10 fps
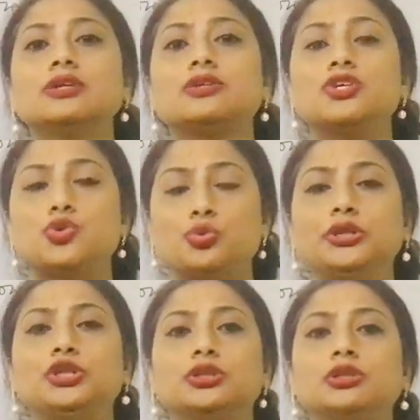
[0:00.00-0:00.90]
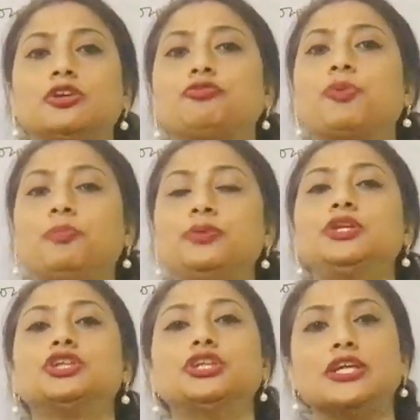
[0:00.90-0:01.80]
situation if
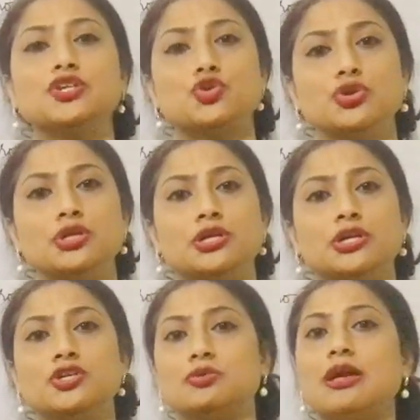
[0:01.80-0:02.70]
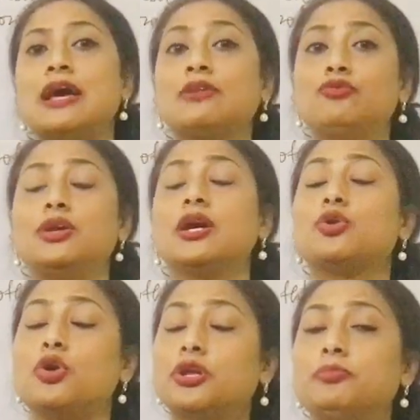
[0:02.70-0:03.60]
population tends to increase and we are
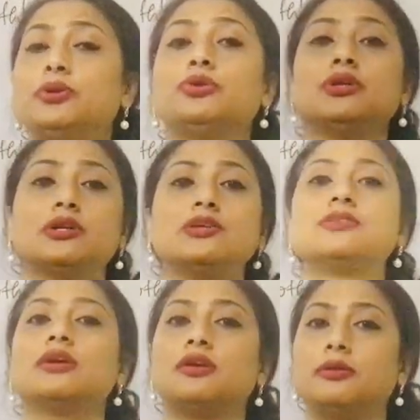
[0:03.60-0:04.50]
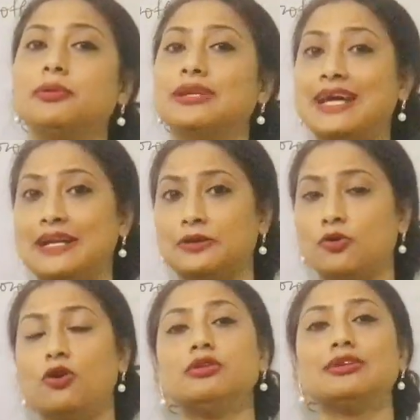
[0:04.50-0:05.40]
not able to increase the arable land
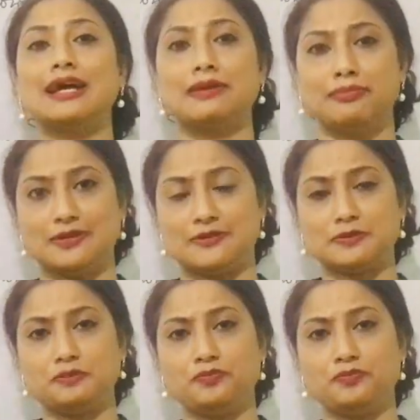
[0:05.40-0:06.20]
or the land mass.